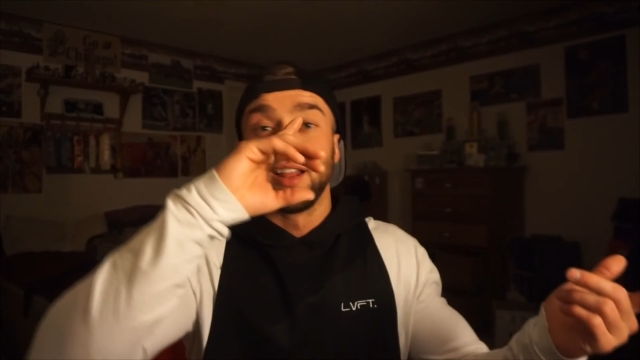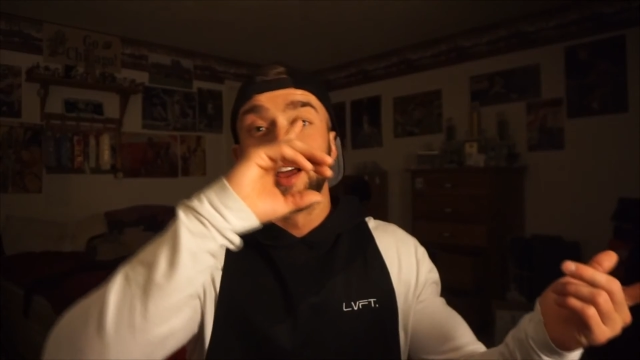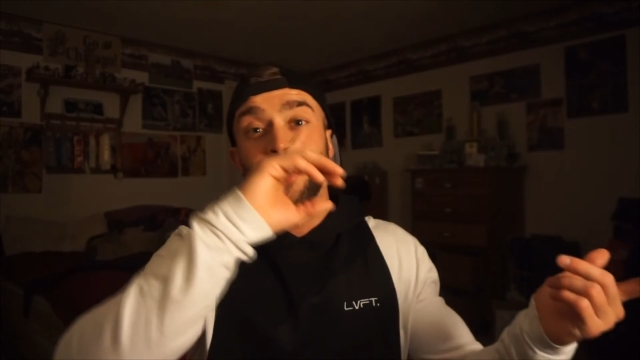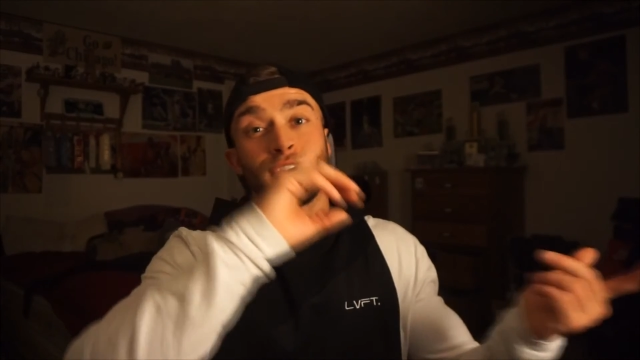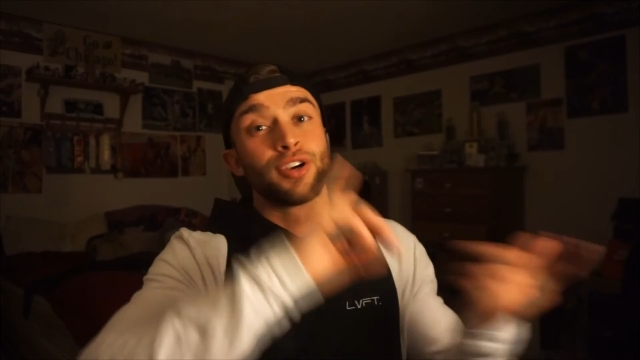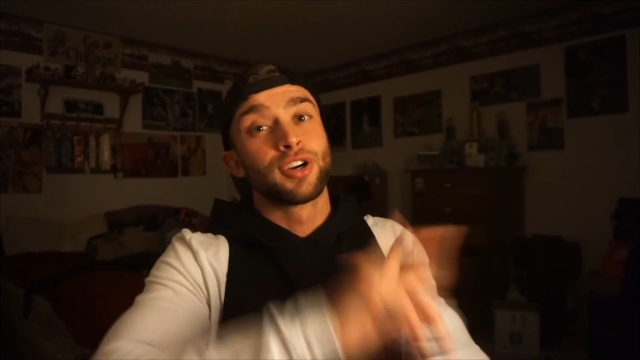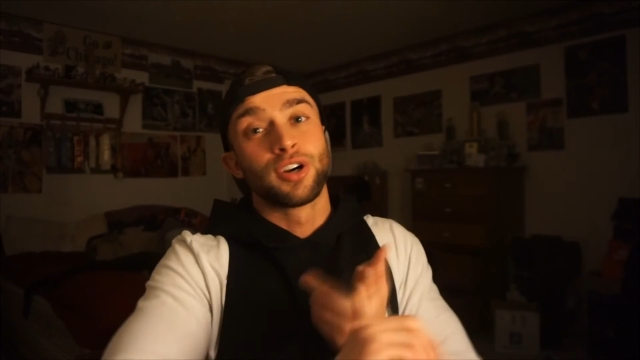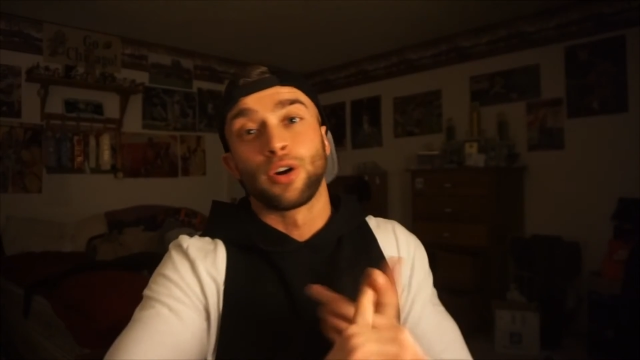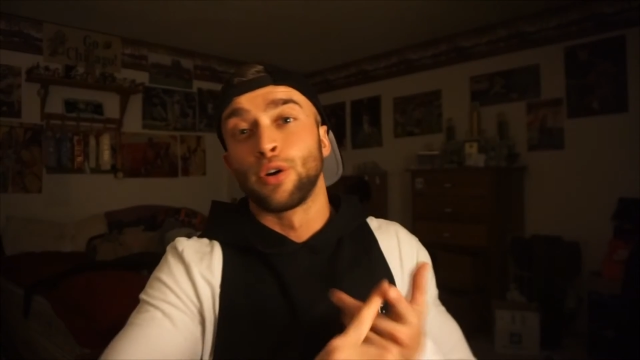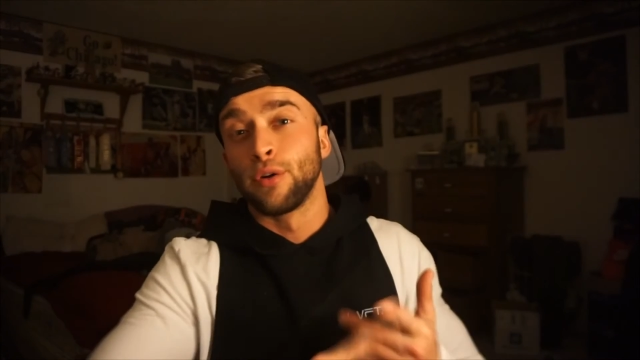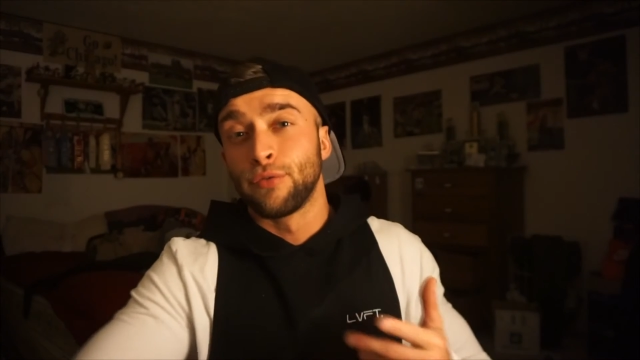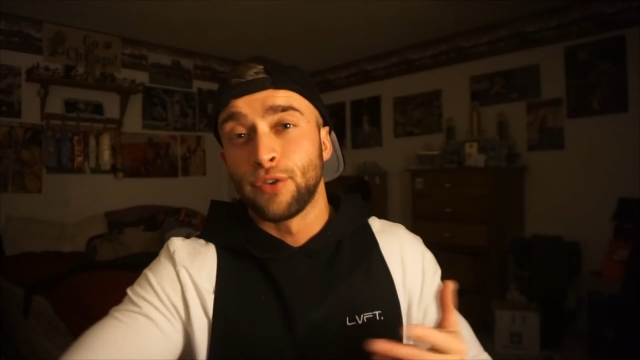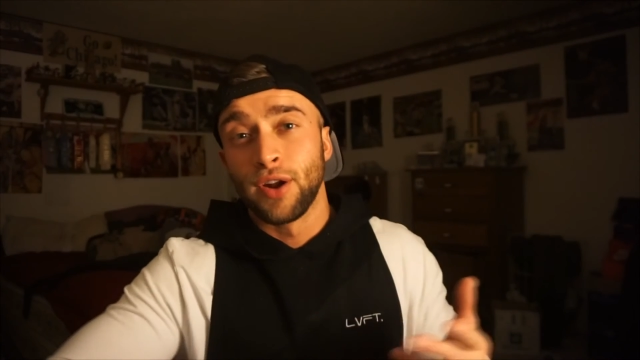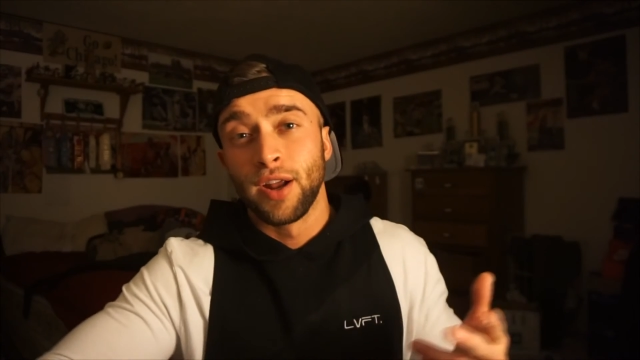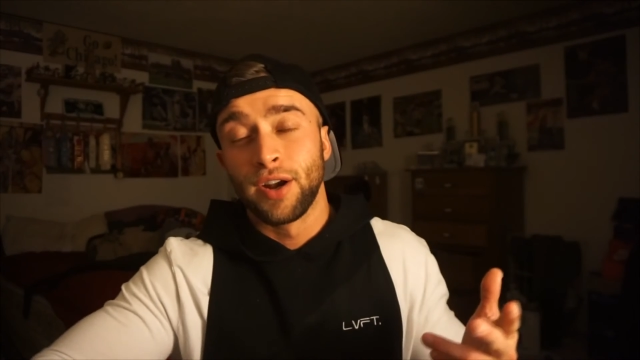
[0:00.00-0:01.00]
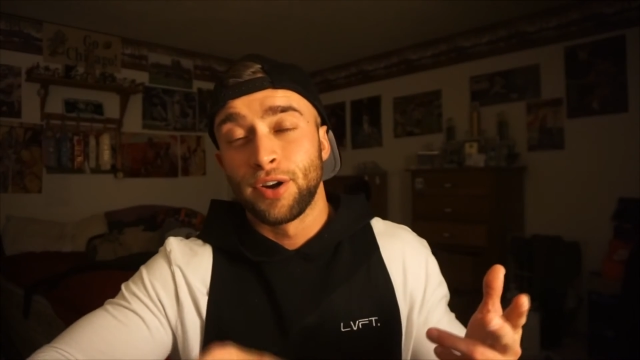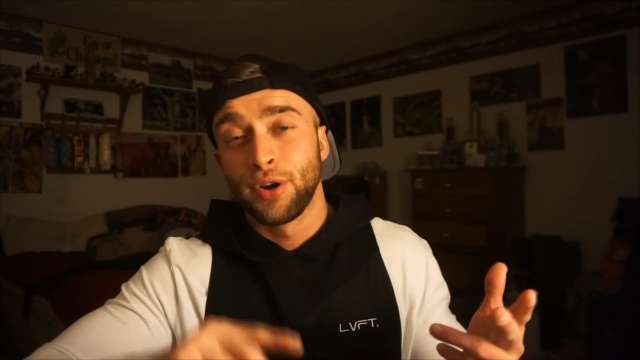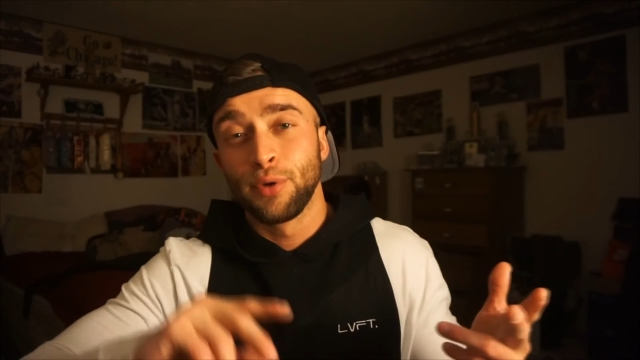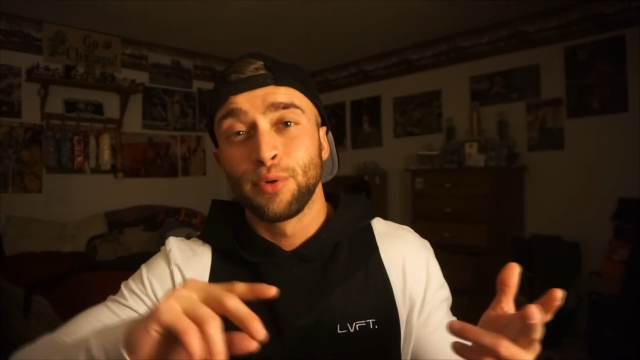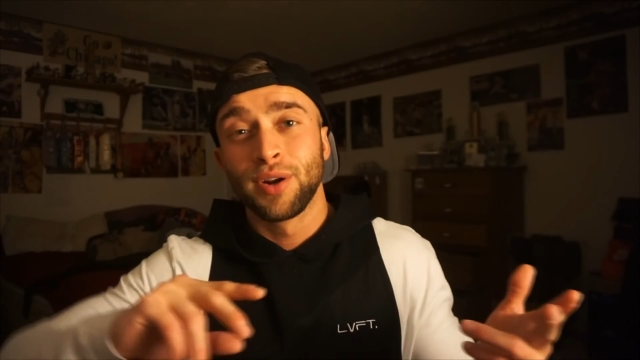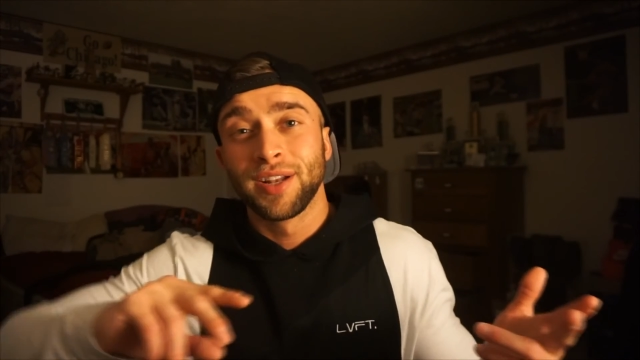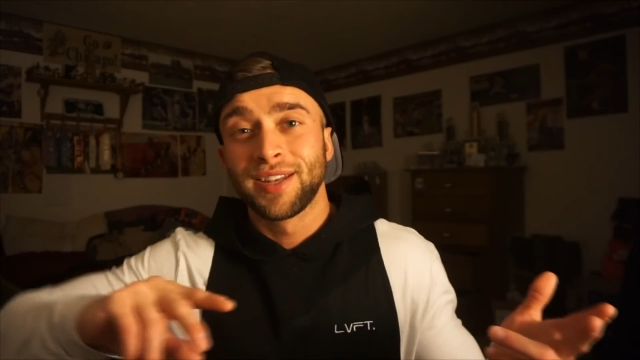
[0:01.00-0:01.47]
like your girlfriend, or
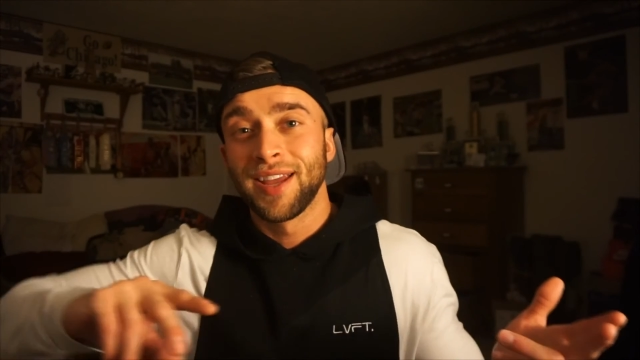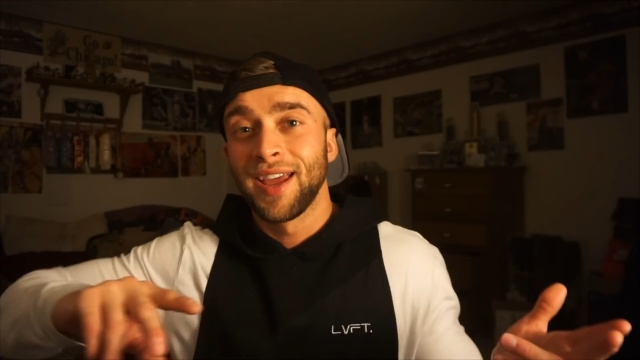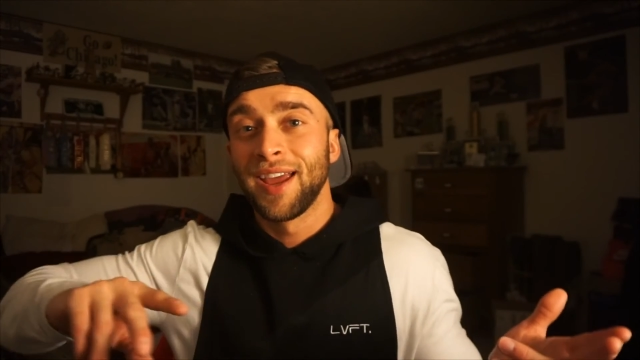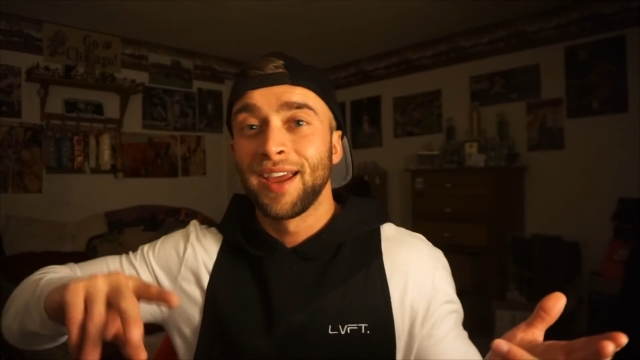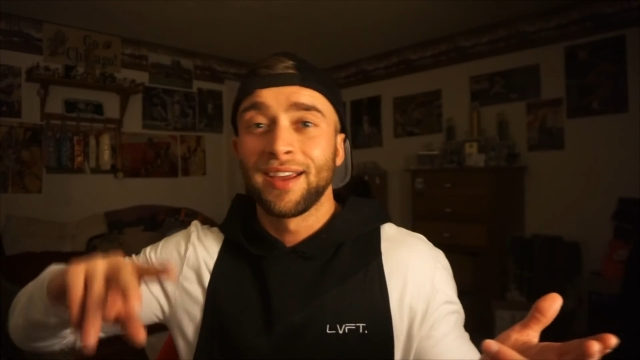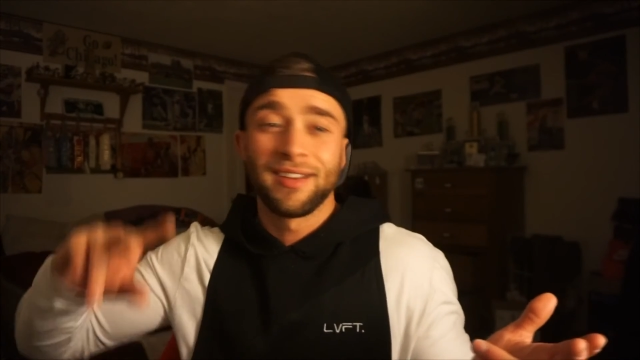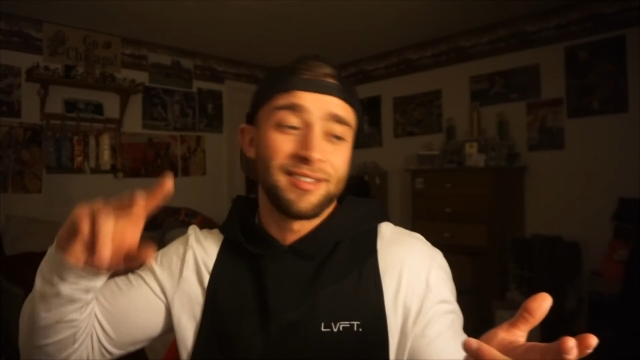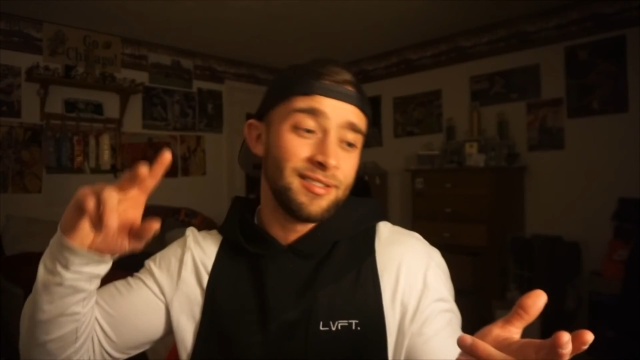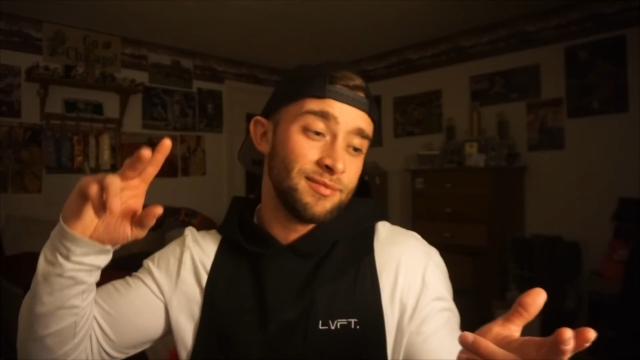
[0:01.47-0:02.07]
you want to take